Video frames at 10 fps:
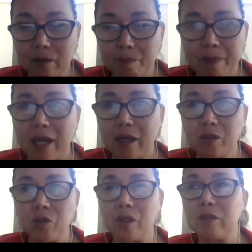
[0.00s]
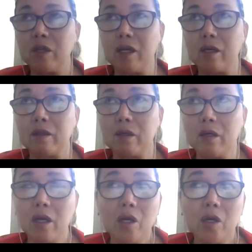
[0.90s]
package
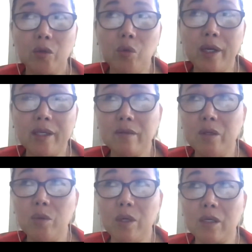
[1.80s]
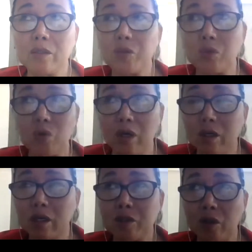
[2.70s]
altogether. Do I see one as strong
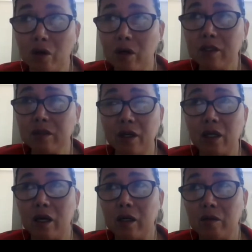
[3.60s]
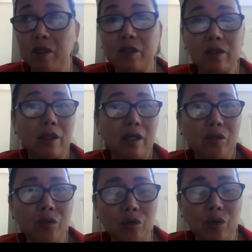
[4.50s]
as long as the economy
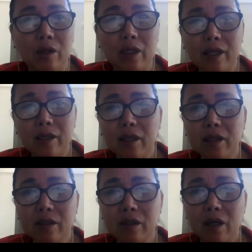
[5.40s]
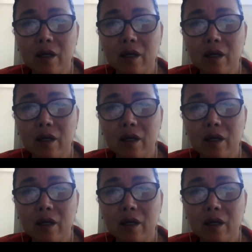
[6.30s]
stays strong like this?